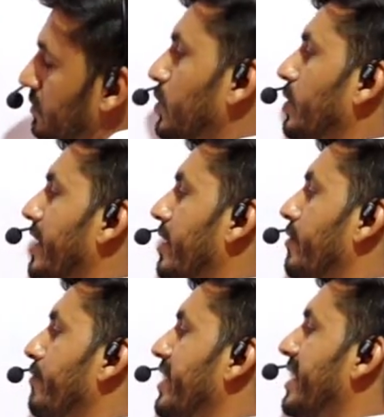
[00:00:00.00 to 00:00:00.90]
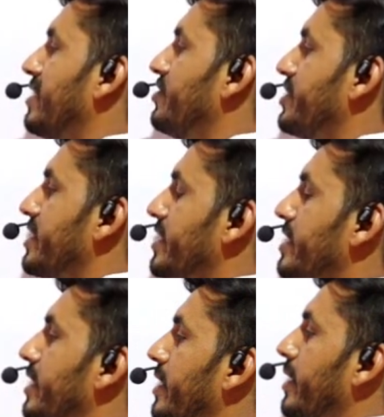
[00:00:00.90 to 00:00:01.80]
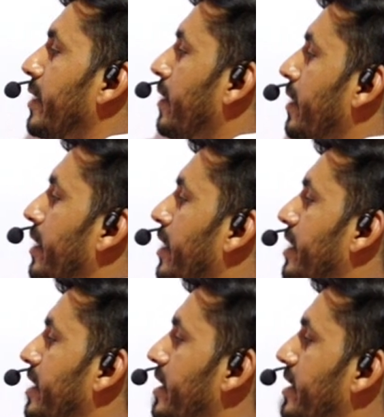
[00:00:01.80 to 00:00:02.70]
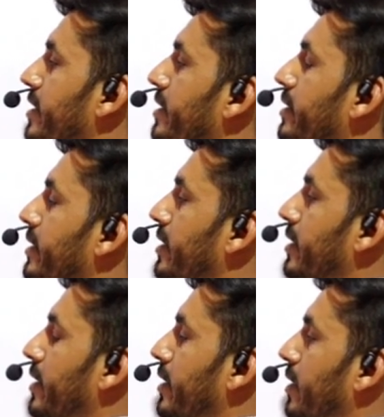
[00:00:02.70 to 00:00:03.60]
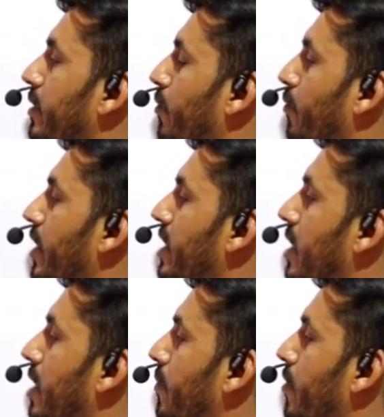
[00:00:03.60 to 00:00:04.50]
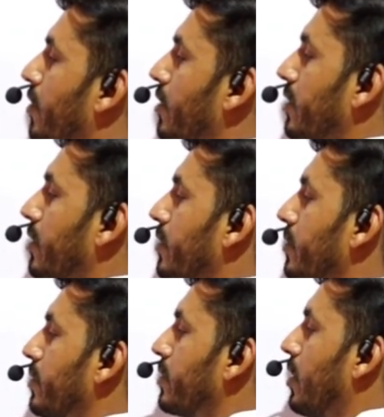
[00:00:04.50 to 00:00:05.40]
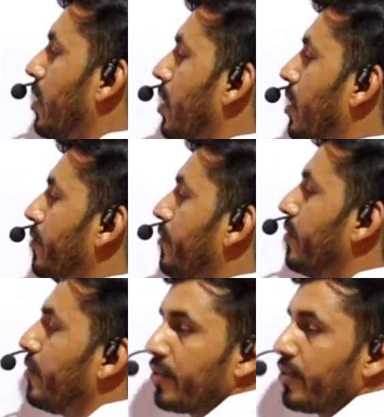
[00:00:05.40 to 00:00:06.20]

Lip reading: okay, we can see here 1 upon root of